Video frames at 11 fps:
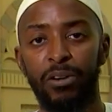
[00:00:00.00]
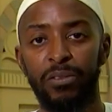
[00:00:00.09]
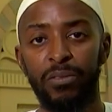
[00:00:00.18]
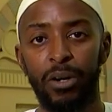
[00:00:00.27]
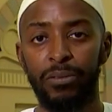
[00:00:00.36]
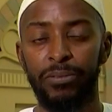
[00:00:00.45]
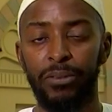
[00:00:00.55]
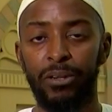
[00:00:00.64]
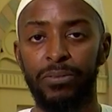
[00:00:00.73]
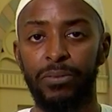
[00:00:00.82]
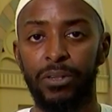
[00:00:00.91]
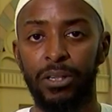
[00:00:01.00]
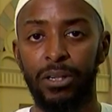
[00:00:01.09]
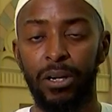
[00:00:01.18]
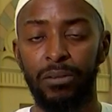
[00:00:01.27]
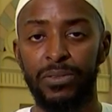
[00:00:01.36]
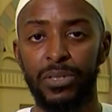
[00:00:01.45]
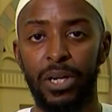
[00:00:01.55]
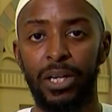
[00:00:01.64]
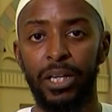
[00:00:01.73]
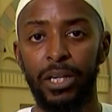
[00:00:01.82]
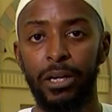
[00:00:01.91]
of
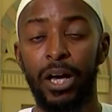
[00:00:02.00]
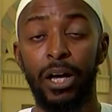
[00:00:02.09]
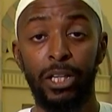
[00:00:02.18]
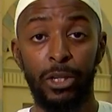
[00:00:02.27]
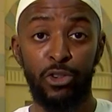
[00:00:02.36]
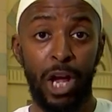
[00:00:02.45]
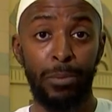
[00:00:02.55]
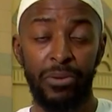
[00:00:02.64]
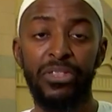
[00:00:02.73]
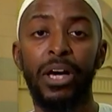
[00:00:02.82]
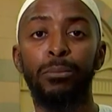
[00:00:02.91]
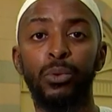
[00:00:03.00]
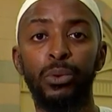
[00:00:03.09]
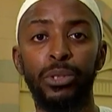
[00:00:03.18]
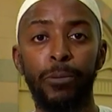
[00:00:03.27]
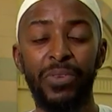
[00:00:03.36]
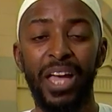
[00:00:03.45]
Saleh, the tribe of Thamud.